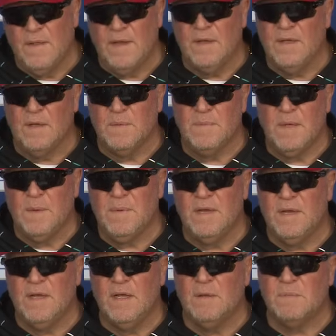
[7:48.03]
that helped. I
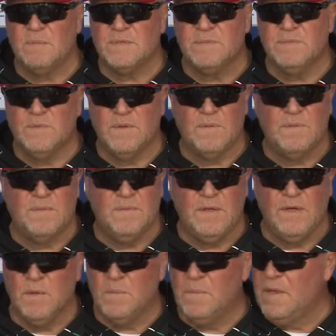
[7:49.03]
mean, it helps with,
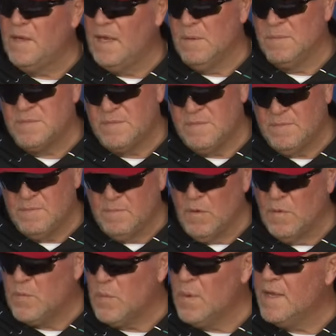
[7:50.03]
you know, it helps
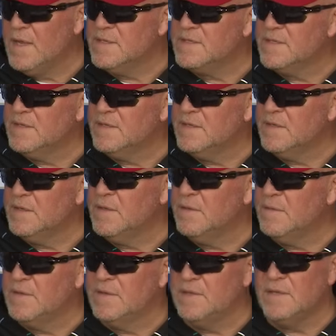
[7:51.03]
both ways. You
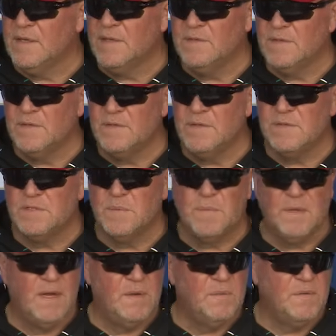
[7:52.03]
know, that they're used to
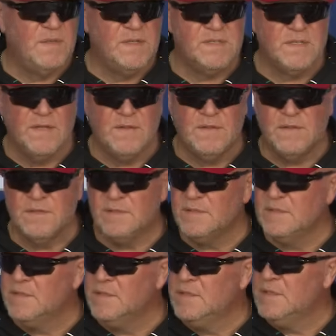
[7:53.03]
playing with each other and
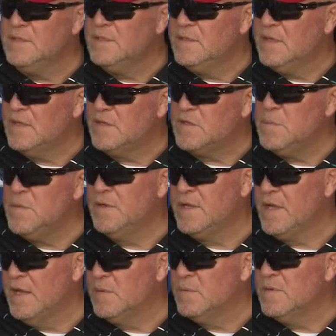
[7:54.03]

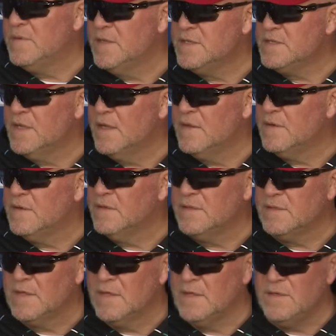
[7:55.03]
communicating with each other.
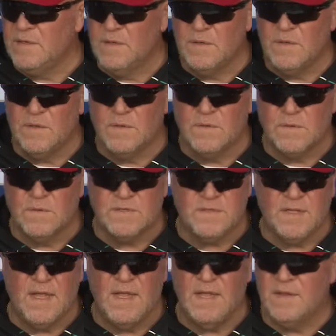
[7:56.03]
And, you know, you can throw
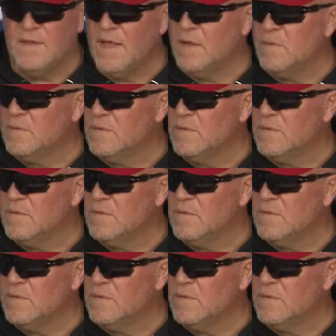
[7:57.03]
Zay in that